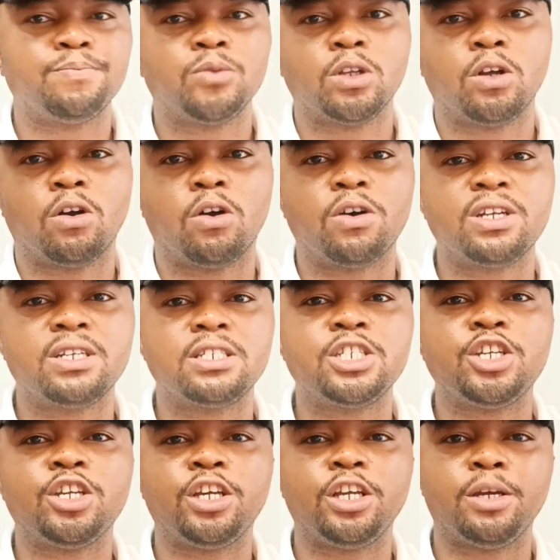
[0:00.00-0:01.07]
Or is
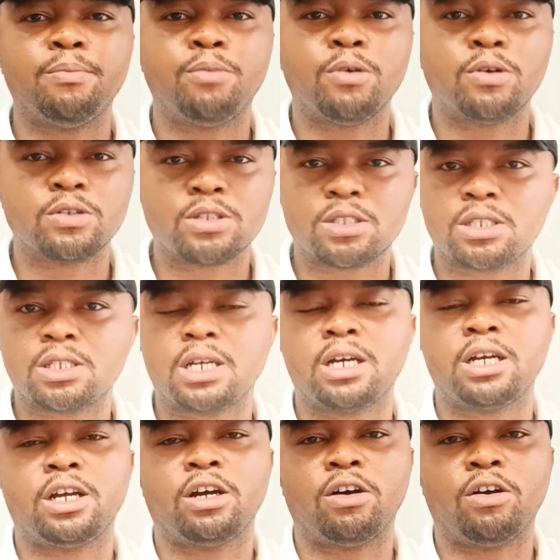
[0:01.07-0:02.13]
he a boss
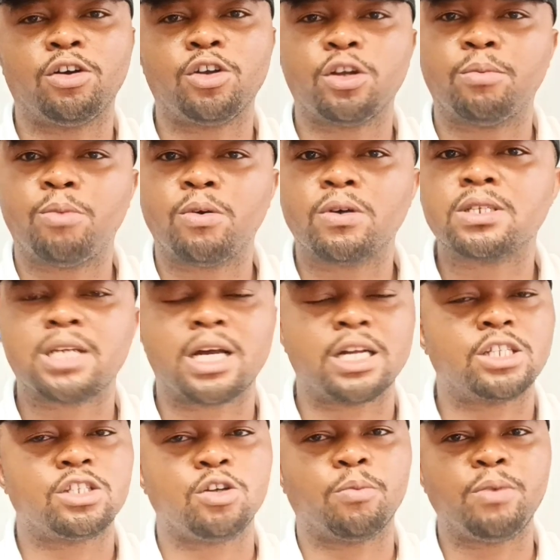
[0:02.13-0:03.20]
or your boss at
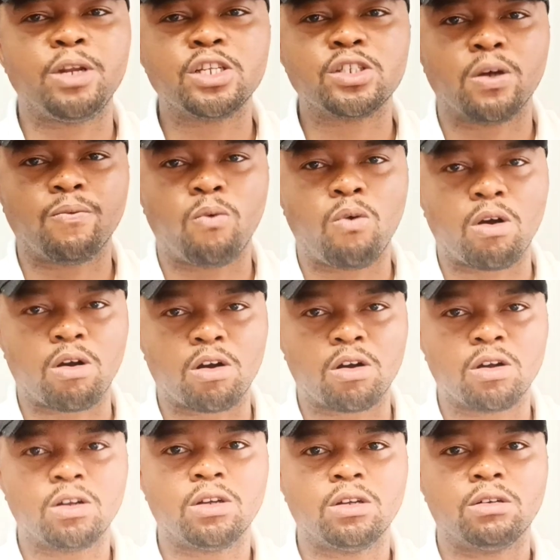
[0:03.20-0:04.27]
your place of work?
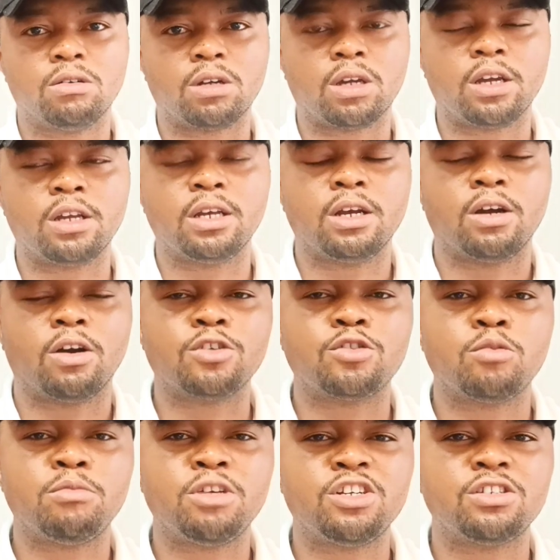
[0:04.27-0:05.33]
Okay. Also
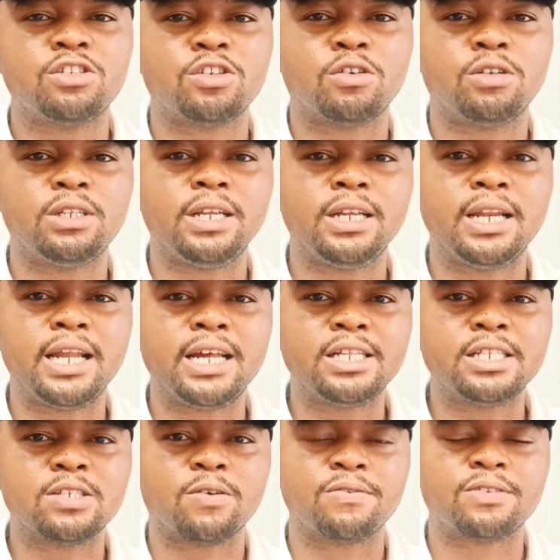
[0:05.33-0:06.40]
mention the length
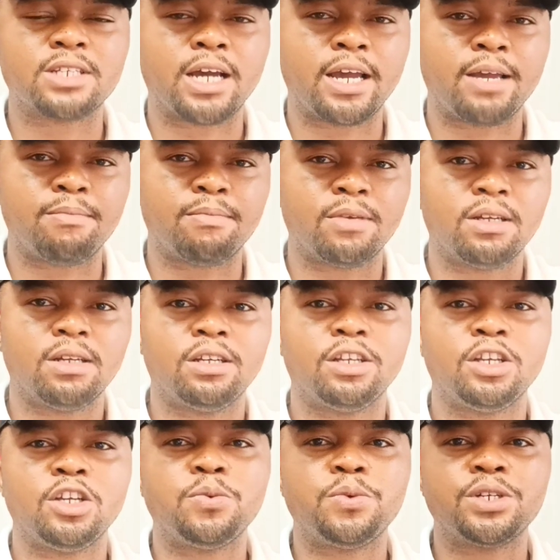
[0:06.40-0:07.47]
of time
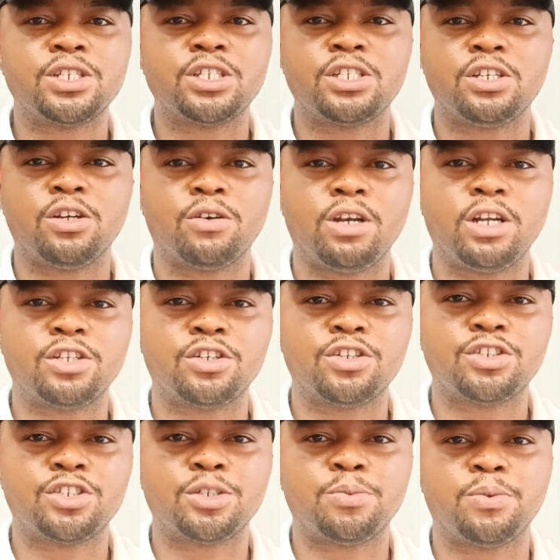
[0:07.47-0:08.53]
in which your
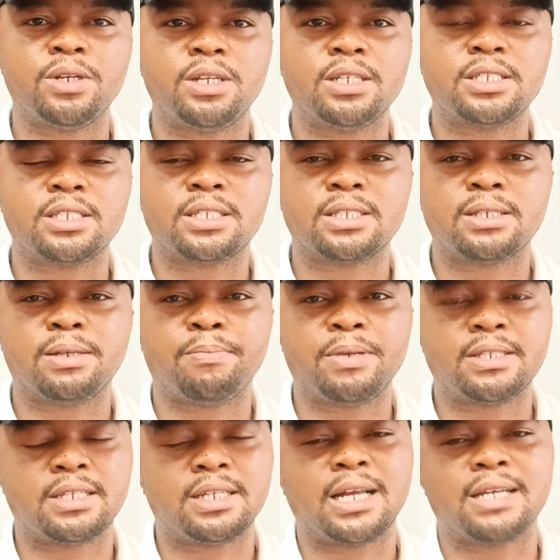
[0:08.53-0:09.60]
relationship with this
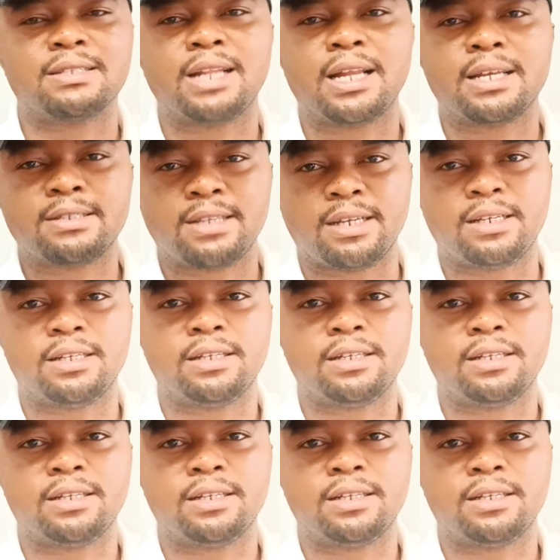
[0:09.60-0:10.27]
person has lasted.